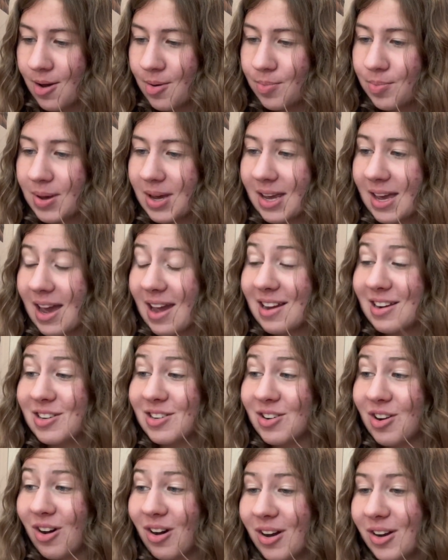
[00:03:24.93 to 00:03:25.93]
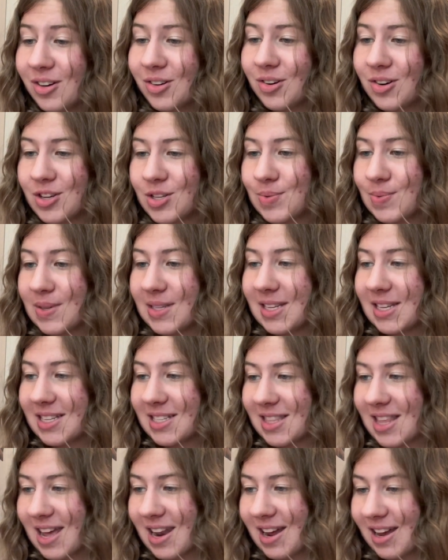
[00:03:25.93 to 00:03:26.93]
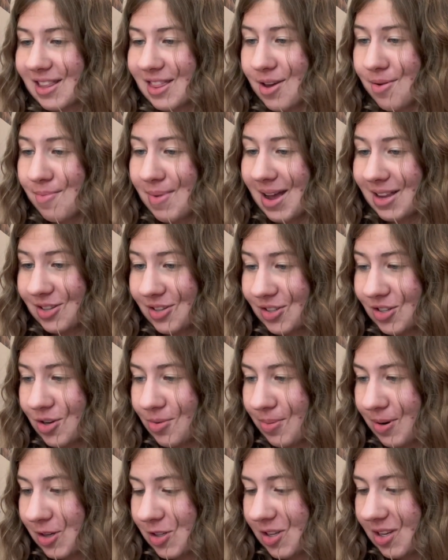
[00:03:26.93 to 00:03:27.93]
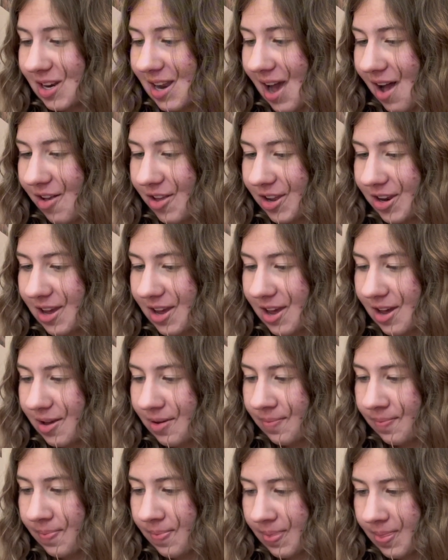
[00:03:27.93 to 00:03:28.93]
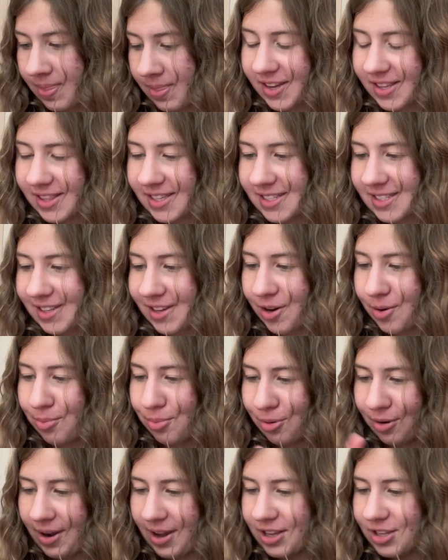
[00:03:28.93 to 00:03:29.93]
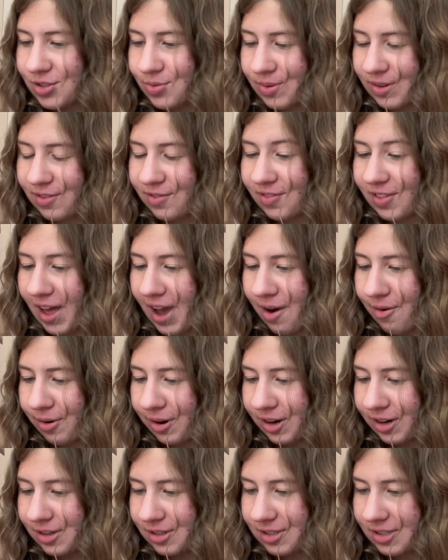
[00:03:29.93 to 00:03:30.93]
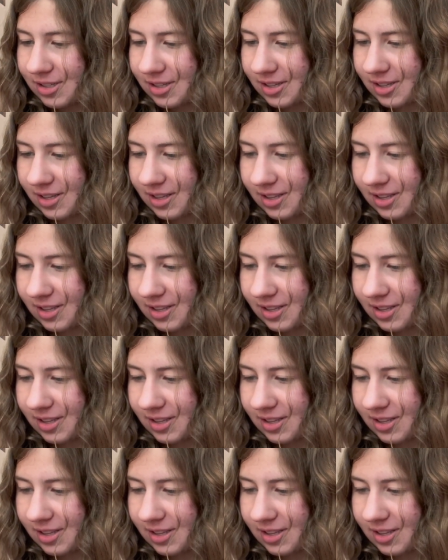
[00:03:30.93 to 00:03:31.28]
Pick a non-Christmas aesthetic that matches your personality. Pick this little bridge with flowers.